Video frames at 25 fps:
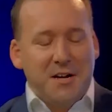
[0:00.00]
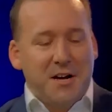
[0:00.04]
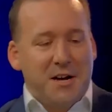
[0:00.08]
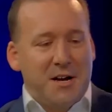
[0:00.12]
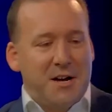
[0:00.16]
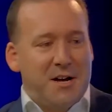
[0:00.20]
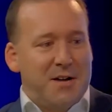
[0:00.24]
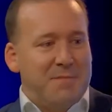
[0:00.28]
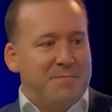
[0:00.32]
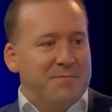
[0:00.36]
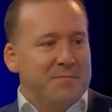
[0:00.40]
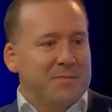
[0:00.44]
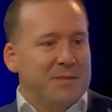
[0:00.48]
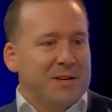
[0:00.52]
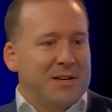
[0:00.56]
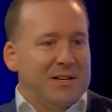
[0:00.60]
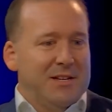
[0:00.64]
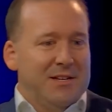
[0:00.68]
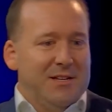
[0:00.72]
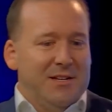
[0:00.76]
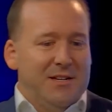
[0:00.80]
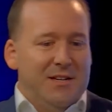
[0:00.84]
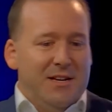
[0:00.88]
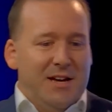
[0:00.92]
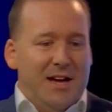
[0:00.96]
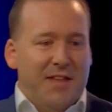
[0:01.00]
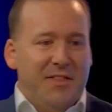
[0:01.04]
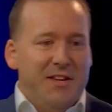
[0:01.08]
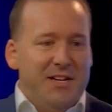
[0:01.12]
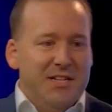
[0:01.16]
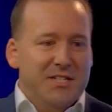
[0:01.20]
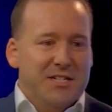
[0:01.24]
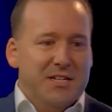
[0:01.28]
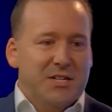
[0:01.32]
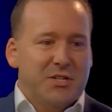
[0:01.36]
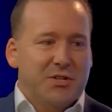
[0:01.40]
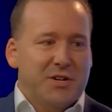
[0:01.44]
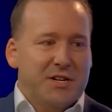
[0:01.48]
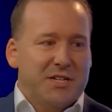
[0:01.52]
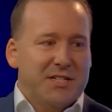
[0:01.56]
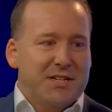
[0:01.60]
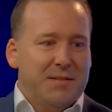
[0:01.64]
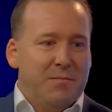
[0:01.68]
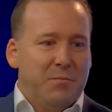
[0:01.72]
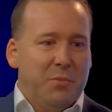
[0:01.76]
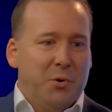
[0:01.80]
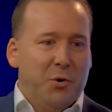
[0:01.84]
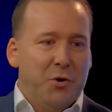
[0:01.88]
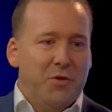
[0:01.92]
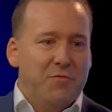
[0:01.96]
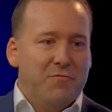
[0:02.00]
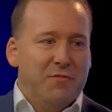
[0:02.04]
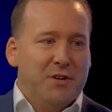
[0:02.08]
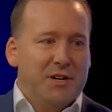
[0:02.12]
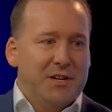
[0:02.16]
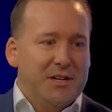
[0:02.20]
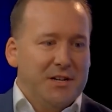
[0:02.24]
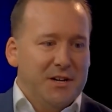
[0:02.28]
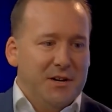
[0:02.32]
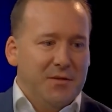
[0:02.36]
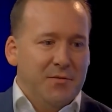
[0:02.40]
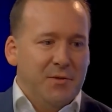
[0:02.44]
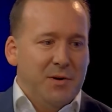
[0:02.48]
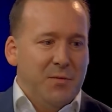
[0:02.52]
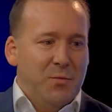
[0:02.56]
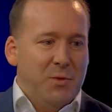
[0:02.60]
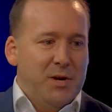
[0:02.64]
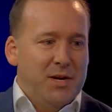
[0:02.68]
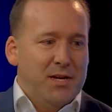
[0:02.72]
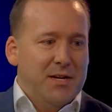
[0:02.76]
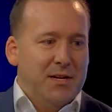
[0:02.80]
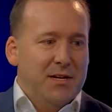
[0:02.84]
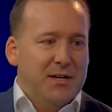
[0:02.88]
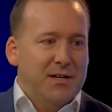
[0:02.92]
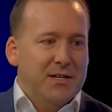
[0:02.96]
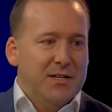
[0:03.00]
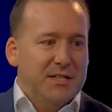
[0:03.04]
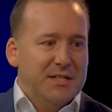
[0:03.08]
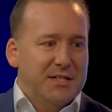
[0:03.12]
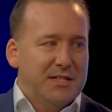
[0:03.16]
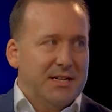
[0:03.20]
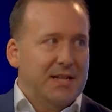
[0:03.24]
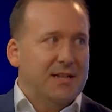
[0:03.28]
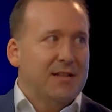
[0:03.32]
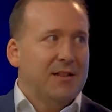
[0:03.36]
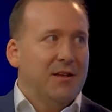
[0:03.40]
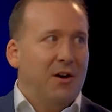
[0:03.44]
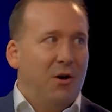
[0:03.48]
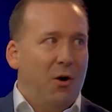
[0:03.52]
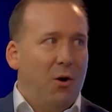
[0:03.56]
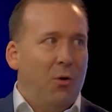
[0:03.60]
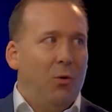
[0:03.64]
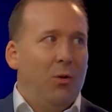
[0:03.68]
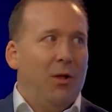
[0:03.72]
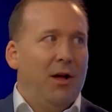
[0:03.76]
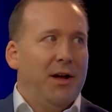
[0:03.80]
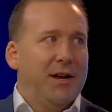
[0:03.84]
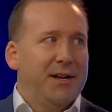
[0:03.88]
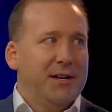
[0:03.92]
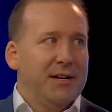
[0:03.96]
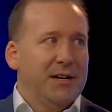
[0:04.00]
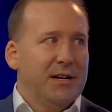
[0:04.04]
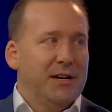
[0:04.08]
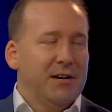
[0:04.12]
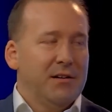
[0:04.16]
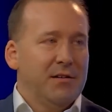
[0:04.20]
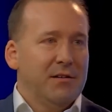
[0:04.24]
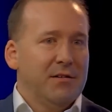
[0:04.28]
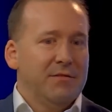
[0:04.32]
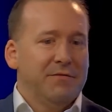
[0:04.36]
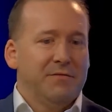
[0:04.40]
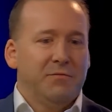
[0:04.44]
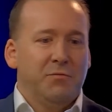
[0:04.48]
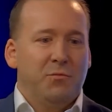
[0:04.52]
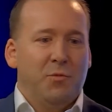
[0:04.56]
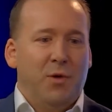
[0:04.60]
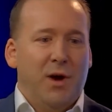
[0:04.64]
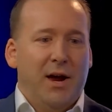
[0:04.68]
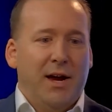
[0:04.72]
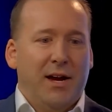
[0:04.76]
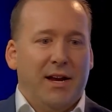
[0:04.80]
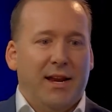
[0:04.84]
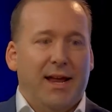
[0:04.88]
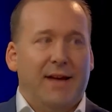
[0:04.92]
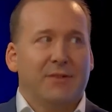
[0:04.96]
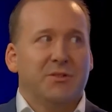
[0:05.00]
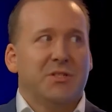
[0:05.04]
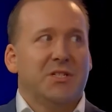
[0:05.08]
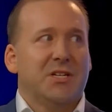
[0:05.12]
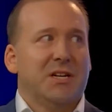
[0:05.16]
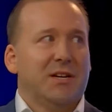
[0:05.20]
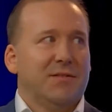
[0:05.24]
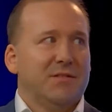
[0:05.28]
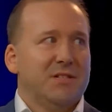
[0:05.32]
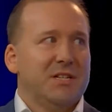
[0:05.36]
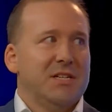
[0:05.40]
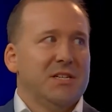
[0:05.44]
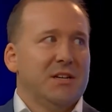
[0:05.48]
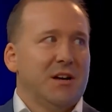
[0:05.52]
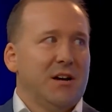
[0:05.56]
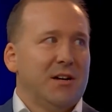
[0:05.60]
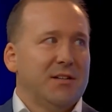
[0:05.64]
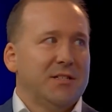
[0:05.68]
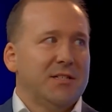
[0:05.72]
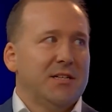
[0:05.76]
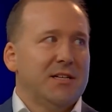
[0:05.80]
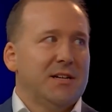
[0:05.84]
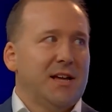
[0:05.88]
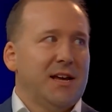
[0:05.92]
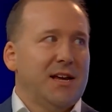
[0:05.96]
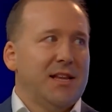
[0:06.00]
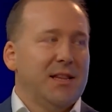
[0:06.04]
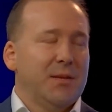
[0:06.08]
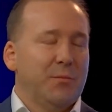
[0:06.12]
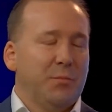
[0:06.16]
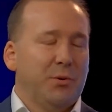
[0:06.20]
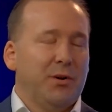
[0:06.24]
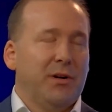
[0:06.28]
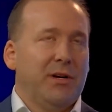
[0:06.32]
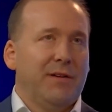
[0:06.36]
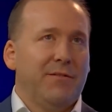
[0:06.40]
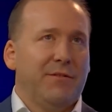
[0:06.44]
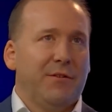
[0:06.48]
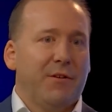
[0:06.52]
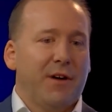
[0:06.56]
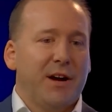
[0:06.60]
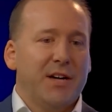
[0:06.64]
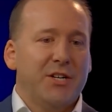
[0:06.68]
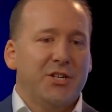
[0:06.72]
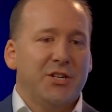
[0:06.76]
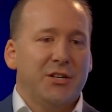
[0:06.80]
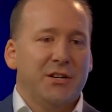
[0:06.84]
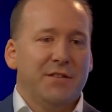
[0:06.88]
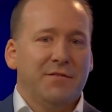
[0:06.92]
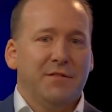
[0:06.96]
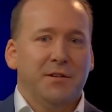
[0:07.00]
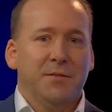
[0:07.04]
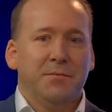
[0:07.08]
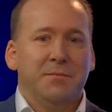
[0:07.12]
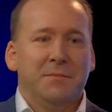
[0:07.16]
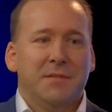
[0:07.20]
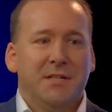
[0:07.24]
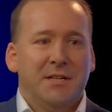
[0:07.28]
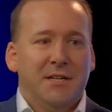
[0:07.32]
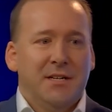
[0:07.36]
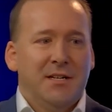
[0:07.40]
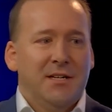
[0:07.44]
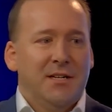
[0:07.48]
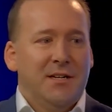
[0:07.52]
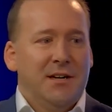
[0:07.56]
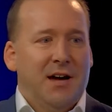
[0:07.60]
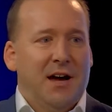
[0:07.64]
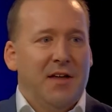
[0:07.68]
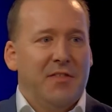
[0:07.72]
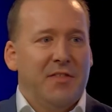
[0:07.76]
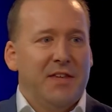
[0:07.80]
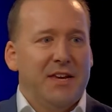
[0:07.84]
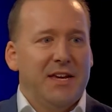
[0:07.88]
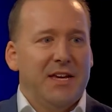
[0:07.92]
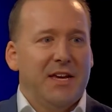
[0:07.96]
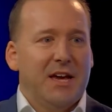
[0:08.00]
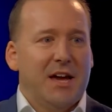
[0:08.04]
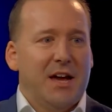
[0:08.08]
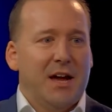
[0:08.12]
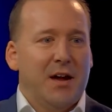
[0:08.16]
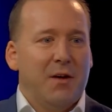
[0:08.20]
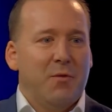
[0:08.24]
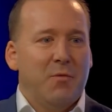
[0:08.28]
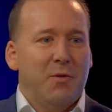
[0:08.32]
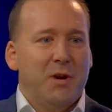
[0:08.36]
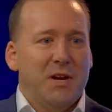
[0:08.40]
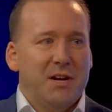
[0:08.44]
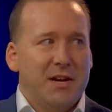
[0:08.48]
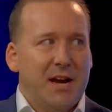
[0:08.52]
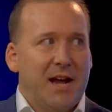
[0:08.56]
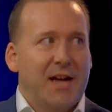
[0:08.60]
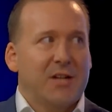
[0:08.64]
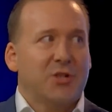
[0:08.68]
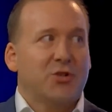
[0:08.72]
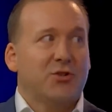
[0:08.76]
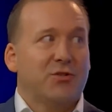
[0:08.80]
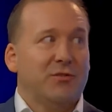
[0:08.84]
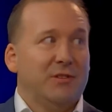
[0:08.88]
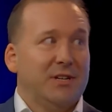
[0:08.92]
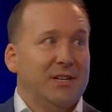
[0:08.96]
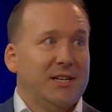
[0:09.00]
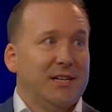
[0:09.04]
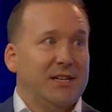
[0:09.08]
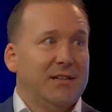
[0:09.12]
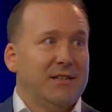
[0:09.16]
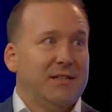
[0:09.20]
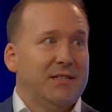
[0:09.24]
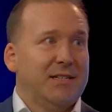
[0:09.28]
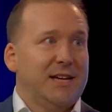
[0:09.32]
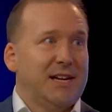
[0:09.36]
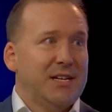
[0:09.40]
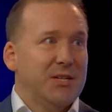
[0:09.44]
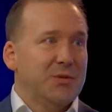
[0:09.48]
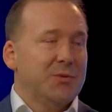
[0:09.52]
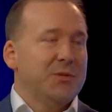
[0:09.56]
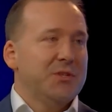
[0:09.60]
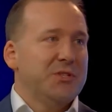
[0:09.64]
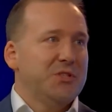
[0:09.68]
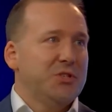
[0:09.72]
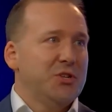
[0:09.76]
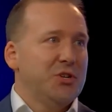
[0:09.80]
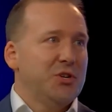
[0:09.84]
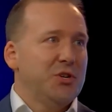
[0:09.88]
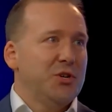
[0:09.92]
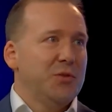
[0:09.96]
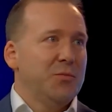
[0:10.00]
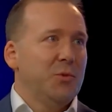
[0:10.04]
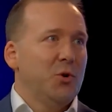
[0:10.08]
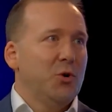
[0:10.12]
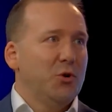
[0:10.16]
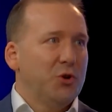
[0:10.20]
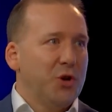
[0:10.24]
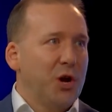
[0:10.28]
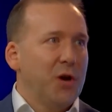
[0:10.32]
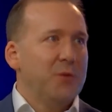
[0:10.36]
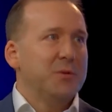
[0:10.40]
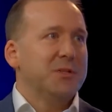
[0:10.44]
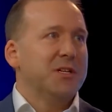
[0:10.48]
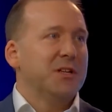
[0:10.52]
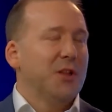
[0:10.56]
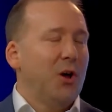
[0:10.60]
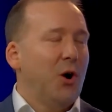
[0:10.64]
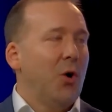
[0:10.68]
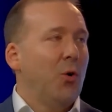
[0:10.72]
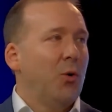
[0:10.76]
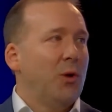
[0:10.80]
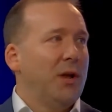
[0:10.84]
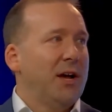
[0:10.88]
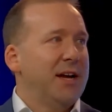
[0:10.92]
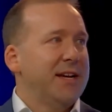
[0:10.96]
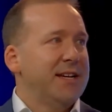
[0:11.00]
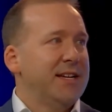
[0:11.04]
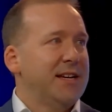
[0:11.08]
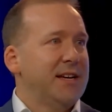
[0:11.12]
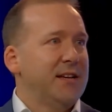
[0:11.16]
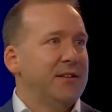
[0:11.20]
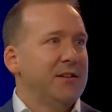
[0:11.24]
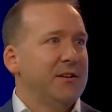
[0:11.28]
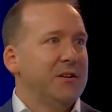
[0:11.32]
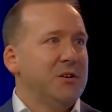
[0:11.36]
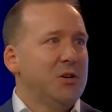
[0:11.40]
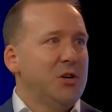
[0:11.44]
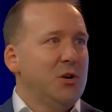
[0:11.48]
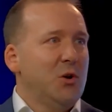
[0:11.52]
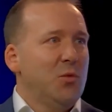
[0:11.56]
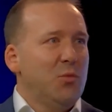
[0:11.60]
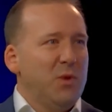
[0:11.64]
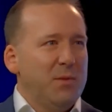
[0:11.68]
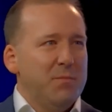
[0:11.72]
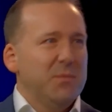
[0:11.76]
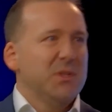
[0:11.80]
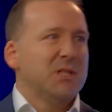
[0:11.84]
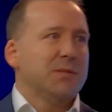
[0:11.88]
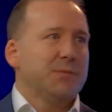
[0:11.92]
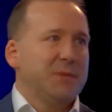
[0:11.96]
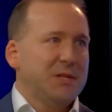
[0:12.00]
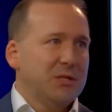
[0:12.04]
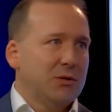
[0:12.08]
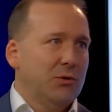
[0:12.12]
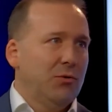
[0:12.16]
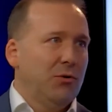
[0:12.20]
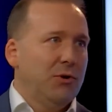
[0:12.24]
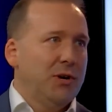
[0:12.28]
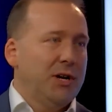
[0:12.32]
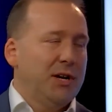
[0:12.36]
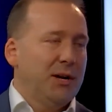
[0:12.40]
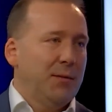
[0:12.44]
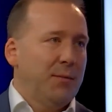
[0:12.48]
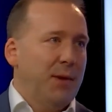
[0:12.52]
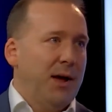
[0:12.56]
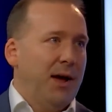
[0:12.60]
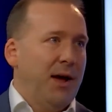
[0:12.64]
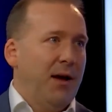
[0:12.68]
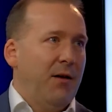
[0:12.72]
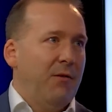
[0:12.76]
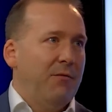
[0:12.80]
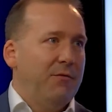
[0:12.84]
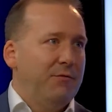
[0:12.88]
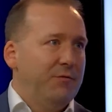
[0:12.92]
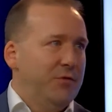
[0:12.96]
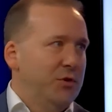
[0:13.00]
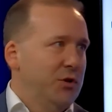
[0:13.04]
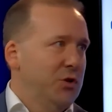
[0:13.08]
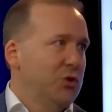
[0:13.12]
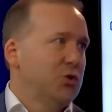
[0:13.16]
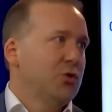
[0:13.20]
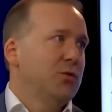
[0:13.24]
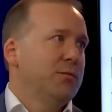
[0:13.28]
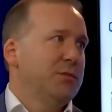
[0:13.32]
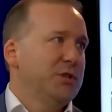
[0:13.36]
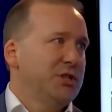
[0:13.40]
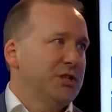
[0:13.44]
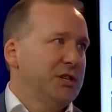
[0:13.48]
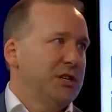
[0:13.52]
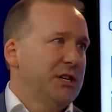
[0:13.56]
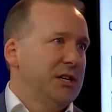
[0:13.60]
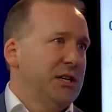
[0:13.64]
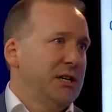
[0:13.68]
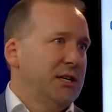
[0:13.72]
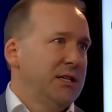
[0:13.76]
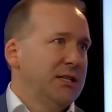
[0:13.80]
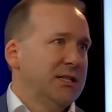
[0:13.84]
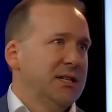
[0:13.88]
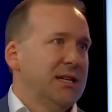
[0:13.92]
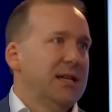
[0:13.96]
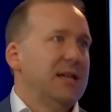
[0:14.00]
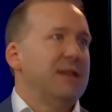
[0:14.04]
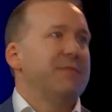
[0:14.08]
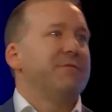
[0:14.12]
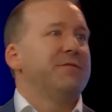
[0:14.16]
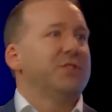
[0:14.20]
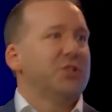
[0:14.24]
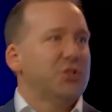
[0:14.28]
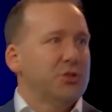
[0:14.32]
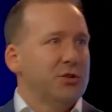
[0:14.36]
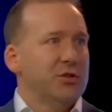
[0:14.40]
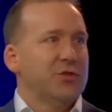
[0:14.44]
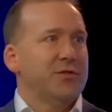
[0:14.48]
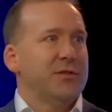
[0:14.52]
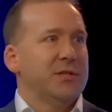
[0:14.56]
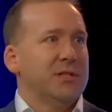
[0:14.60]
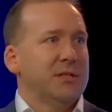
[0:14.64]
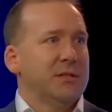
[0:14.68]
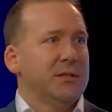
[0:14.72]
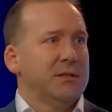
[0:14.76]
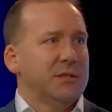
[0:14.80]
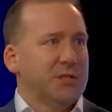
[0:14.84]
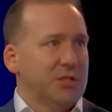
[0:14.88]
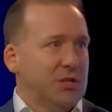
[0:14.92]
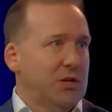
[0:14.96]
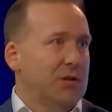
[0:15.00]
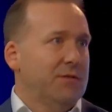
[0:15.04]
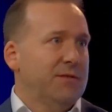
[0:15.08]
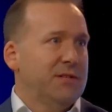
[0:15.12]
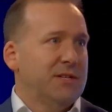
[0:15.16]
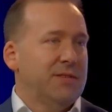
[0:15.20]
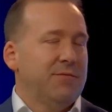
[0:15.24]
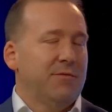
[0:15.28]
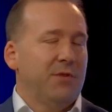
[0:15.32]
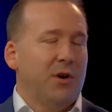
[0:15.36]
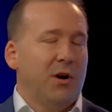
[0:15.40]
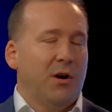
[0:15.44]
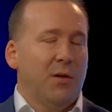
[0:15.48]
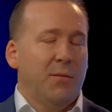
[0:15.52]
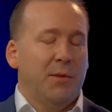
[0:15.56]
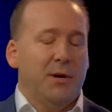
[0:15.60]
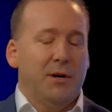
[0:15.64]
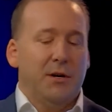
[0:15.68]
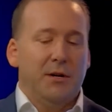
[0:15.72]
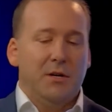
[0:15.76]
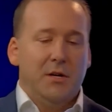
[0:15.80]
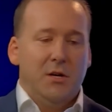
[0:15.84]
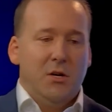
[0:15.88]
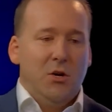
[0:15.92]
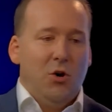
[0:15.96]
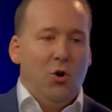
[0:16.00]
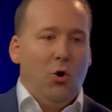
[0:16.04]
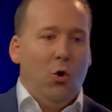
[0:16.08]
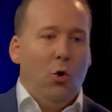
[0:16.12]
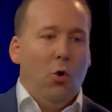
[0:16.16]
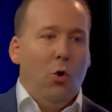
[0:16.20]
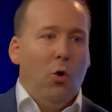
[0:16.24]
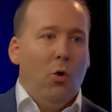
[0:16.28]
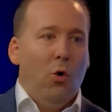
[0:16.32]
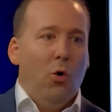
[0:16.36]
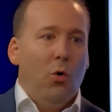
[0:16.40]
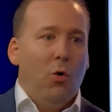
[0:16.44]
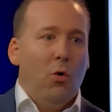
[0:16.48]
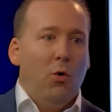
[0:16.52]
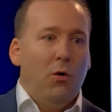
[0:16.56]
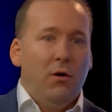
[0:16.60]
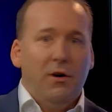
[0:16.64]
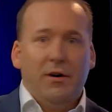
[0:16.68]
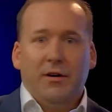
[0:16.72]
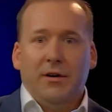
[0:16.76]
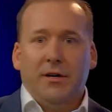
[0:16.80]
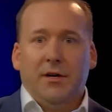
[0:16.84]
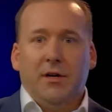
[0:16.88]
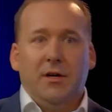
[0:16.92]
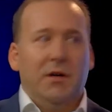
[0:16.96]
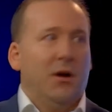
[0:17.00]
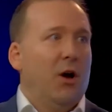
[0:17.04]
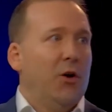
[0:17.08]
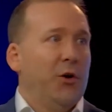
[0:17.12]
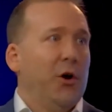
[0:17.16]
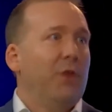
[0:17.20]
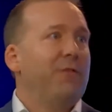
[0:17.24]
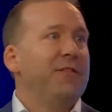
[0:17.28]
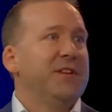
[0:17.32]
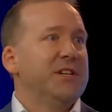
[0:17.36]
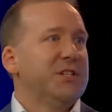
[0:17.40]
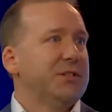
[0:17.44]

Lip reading: I think it's an interesting point, right? You know, when we consider the whole idea of where cloud services are today and the proliferation of them, I think we naturally tend to assume or go to the whole idea that we must be talking about virtual machines in an infrastructure as a service environment, or an Office